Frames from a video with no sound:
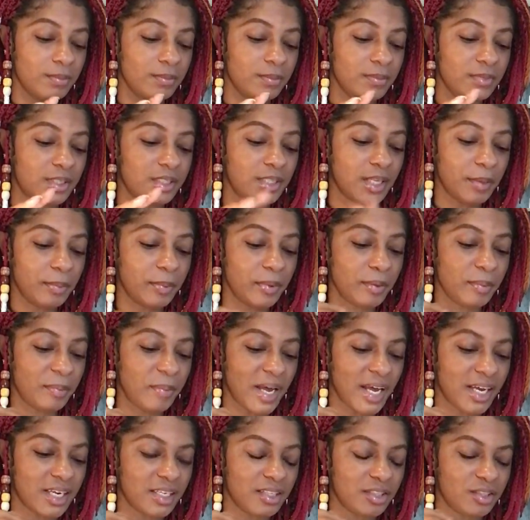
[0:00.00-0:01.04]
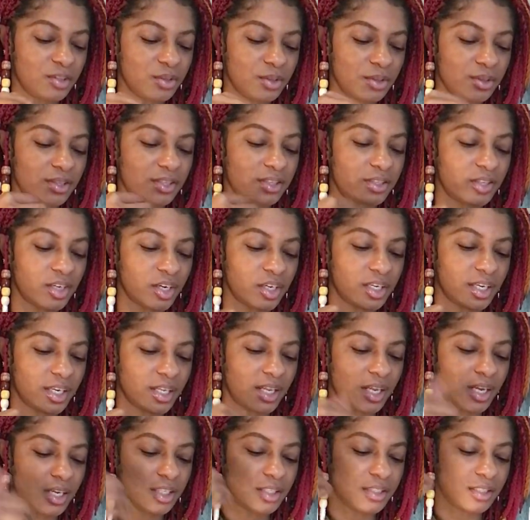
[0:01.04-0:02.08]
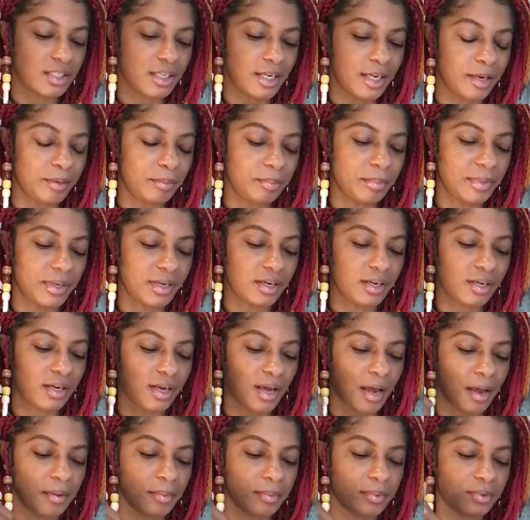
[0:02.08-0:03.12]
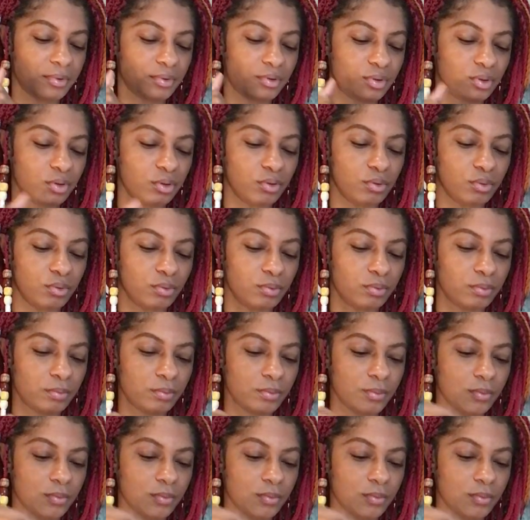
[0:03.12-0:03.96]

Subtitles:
Stepping back into the circulation and being able to